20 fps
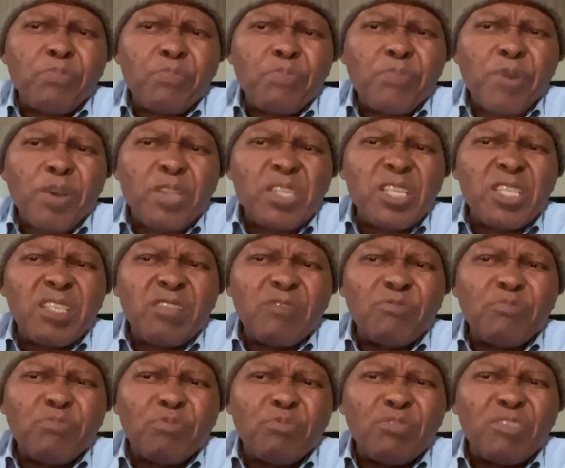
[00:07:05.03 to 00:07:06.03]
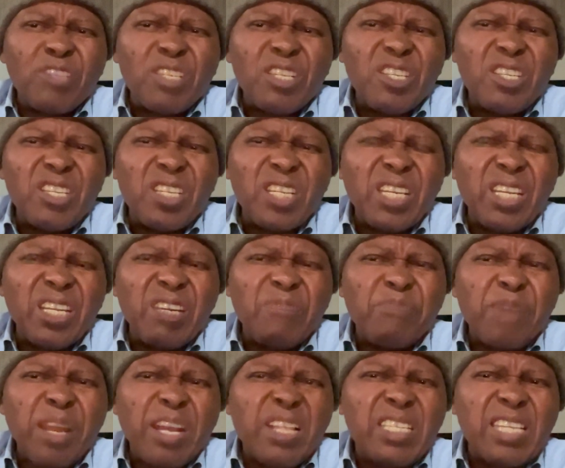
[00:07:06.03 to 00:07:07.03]
positive Brzezinski in
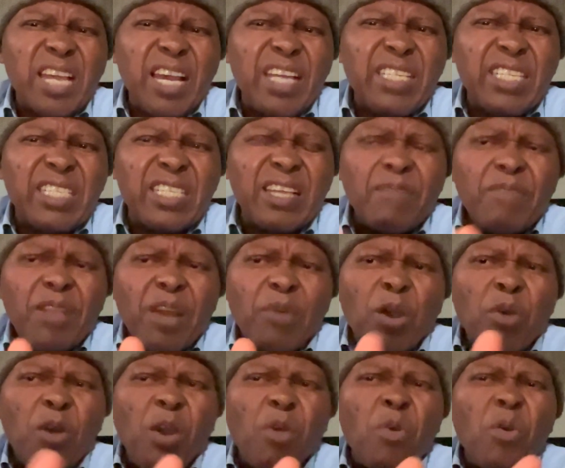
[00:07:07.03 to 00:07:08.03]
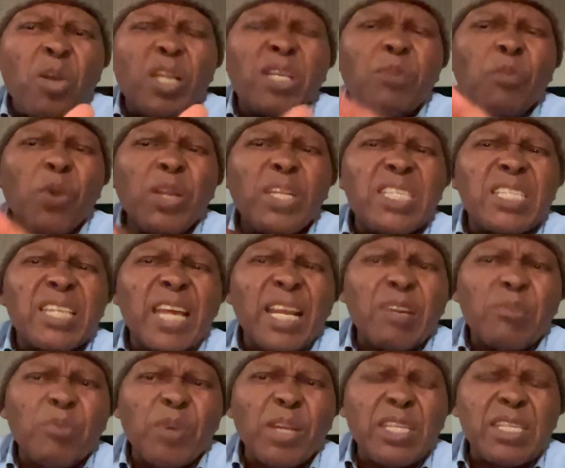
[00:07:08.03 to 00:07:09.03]
meningitis. What is
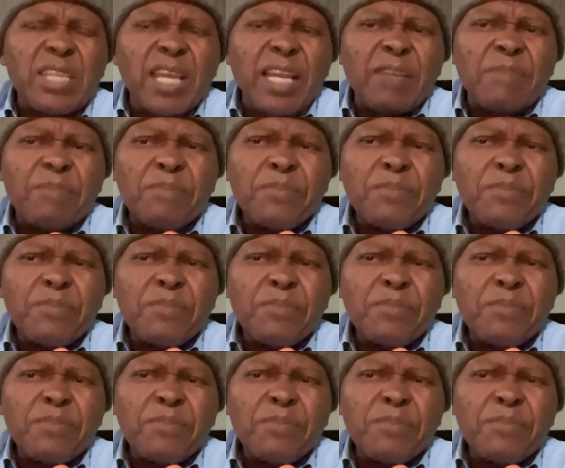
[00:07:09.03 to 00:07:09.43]
that? What is that?